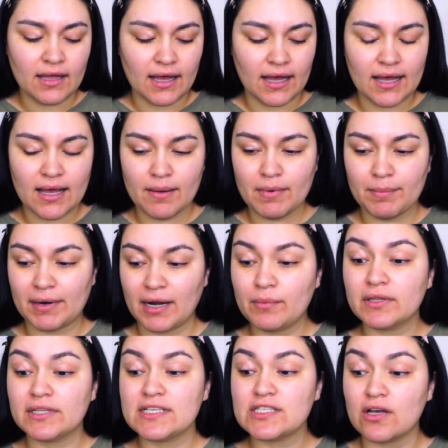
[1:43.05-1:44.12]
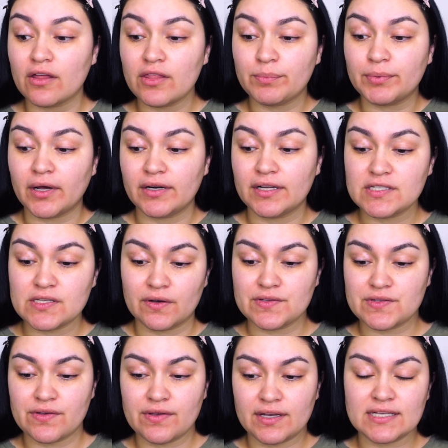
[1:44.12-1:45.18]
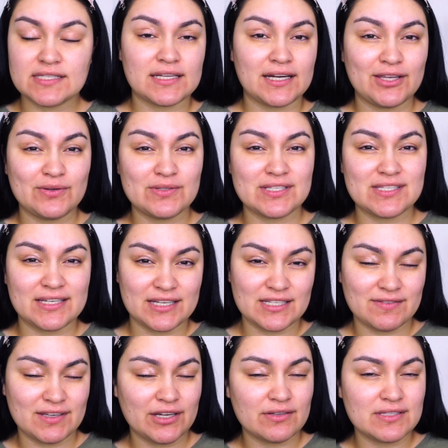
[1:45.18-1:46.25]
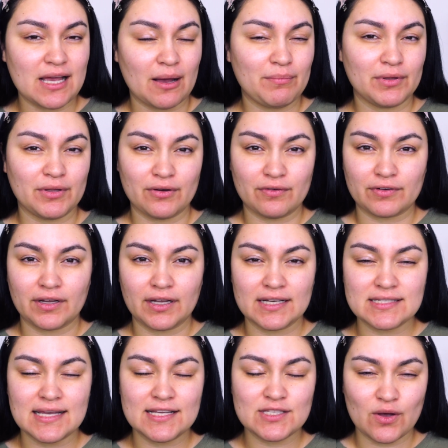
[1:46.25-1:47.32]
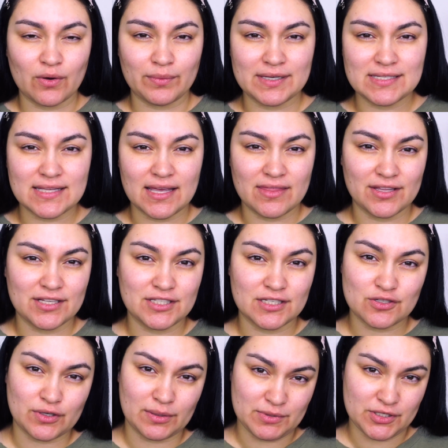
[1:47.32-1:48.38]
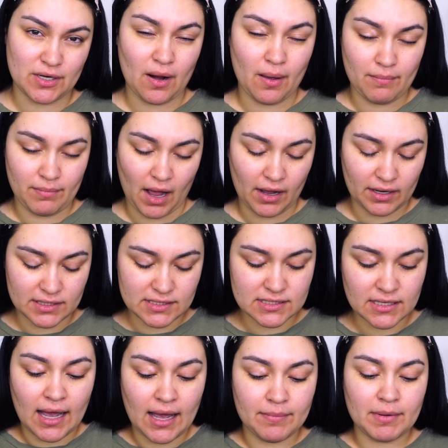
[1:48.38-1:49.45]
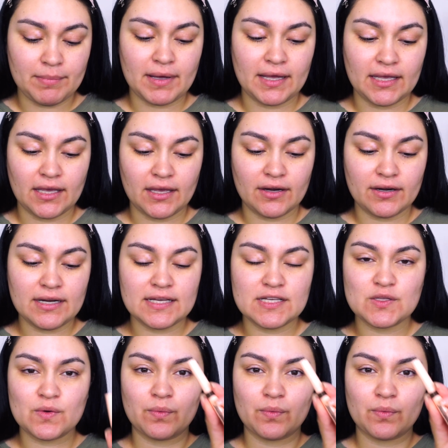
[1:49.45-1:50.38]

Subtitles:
But I will list all the products also, you guys, that I use in today's video down below for you guys, as always, in the description box. But here is